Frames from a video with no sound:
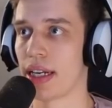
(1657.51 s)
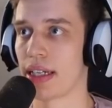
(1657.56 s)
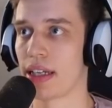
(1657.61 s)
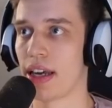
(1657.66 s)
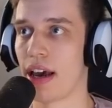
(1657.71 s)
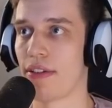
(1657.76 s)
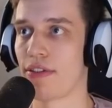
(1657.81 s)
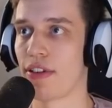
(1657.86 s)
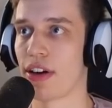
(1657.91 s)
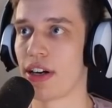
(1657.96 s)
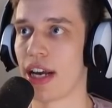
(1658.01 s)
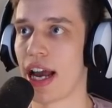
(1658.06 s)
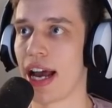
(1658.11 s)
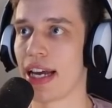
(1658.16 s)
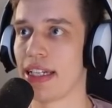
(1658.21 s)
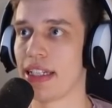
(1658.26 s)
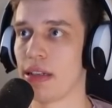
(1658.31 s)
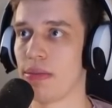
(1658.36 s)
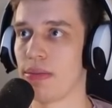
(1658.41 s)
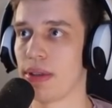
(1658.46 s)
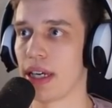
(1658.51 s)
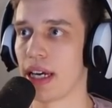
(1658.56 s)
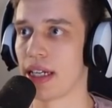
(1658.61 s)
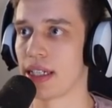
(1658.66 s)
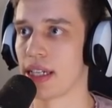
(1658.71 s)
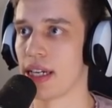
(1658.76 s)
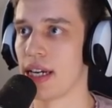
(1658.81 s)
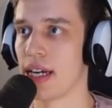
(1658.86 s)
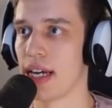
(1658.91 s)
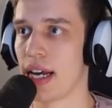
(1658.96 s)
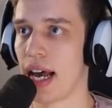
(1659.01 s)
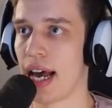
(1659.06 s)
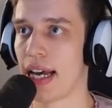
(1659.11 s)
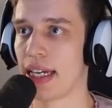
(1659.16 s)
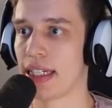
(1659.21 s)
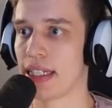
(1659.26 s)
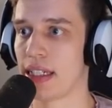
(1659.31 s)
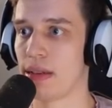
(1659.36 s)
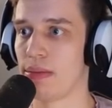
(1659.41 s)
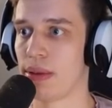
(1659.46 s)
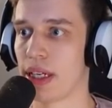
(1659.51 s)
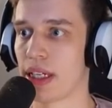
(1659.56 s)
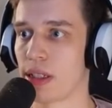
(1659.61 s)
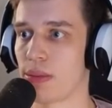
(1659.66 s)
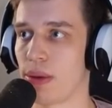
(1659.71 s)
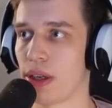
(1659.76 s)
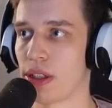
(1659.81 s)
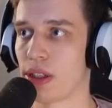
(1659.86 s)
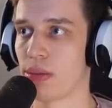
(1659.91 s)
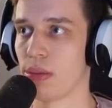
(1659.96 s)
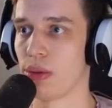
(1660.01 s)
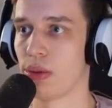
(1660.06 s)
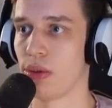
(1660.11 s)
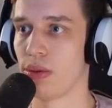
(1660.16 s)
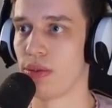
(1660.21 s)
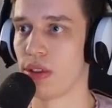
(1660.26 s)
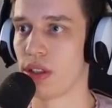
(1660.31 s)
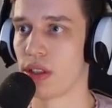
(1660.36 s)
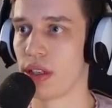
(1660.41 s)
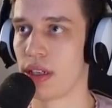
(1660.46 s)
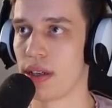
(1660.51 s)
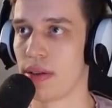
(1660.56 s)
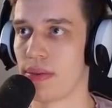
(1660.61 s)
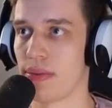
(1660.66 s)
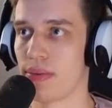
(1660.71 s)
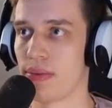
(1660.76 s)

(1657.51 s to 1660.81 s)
Like you have very high DPS. Highest DPS possible, obviously.